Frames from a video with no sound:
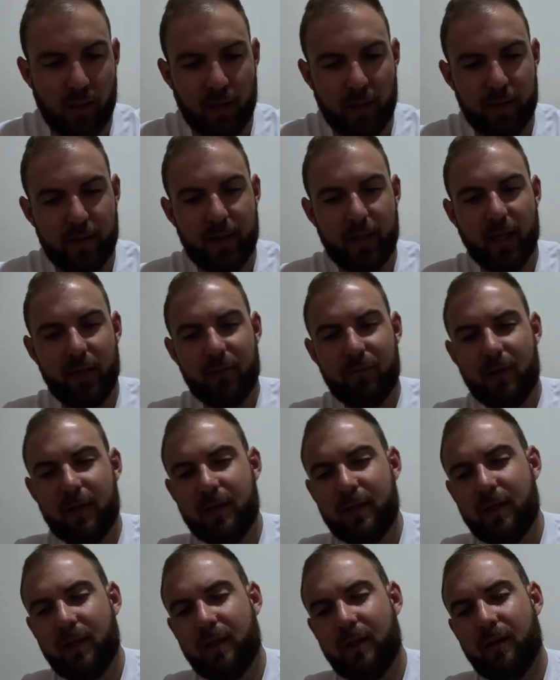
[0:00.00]
The other
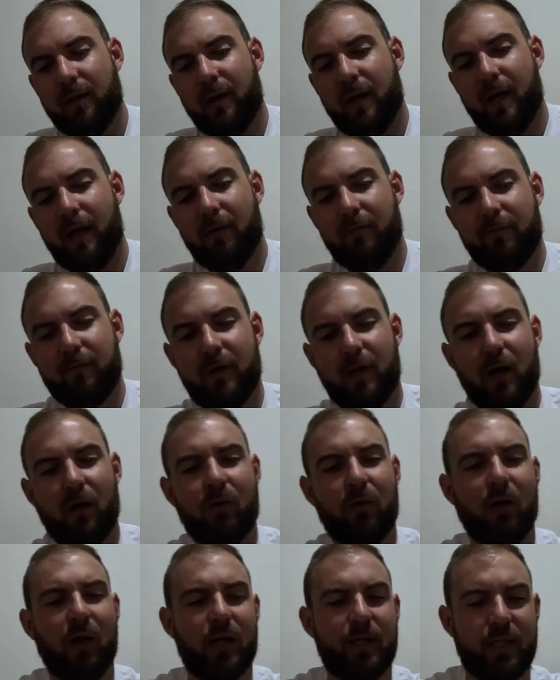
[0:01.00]
one that I have
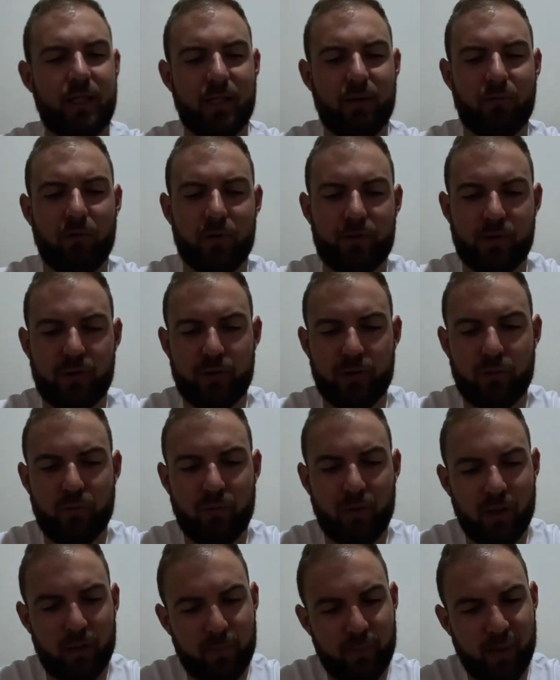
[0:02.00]
no idea what to do
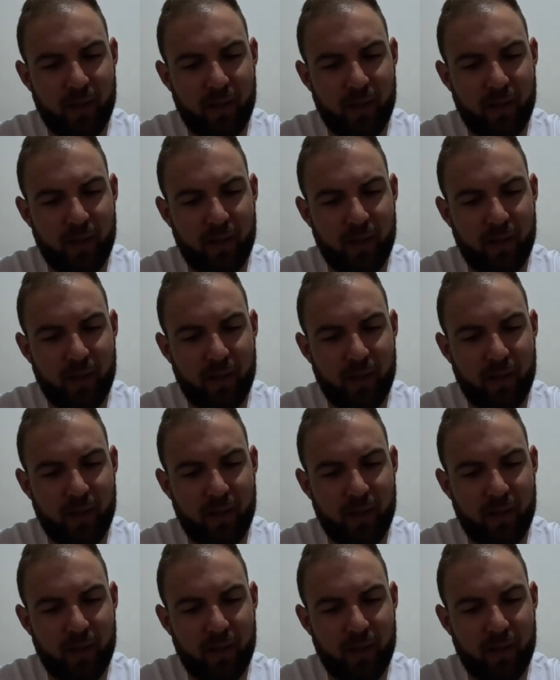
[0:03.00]
with,